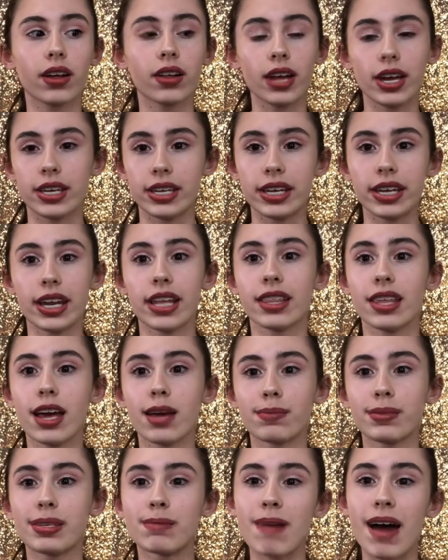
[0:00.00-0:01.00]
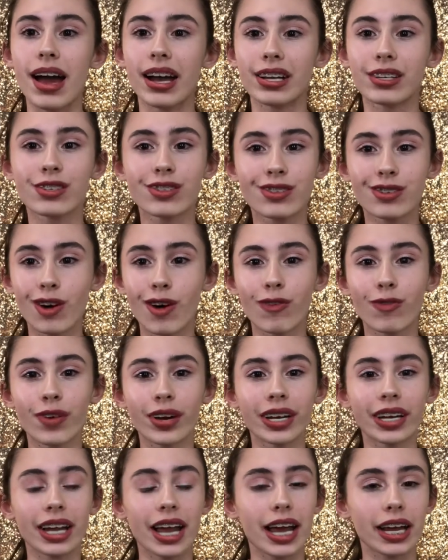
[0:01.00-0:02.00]
like getting the Ipsy bag. It's so
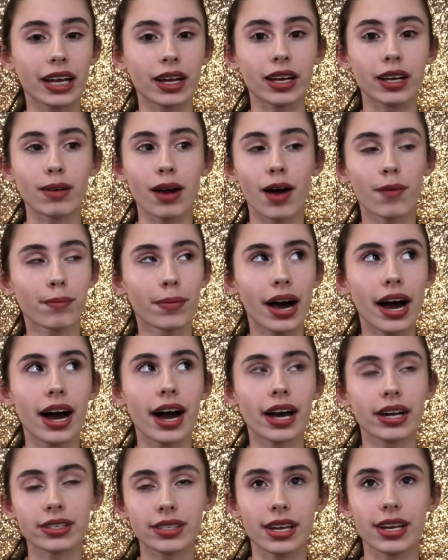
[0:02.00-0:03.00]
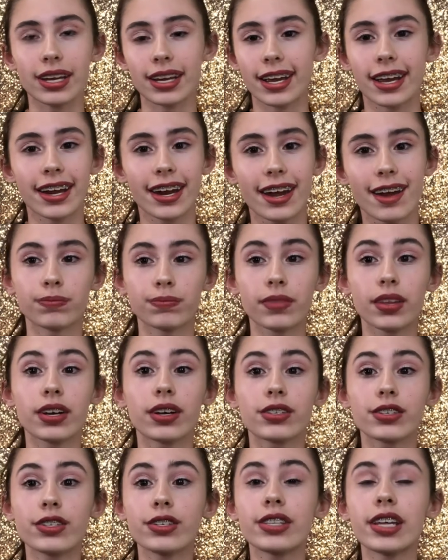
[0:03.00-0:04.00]
fun to like unbox, like get it.
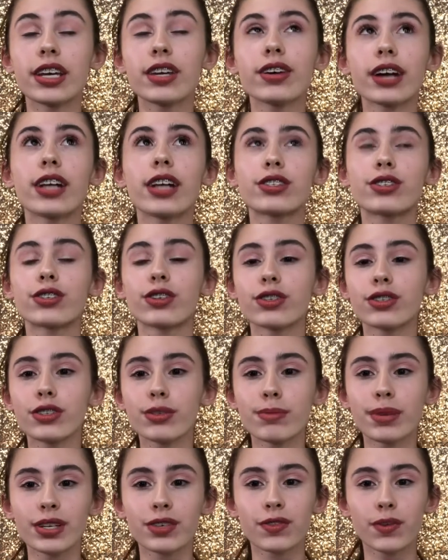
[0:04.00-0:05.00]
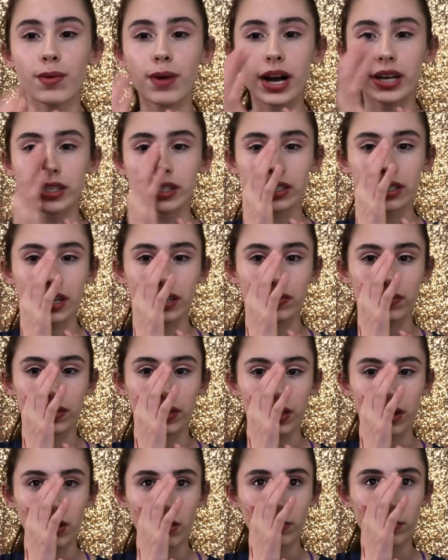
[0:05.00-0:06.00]
So thank you guys so, so much for watching today's
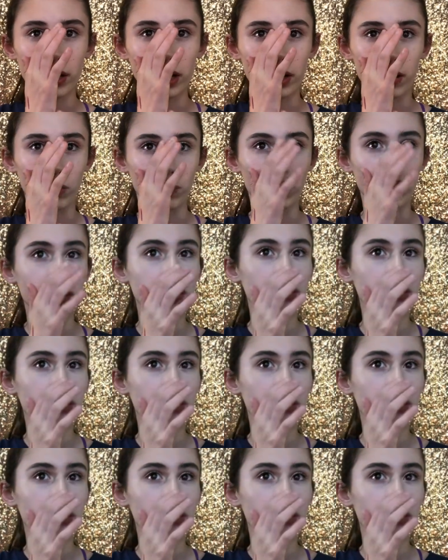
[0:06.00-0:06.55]
video. Oh my God, what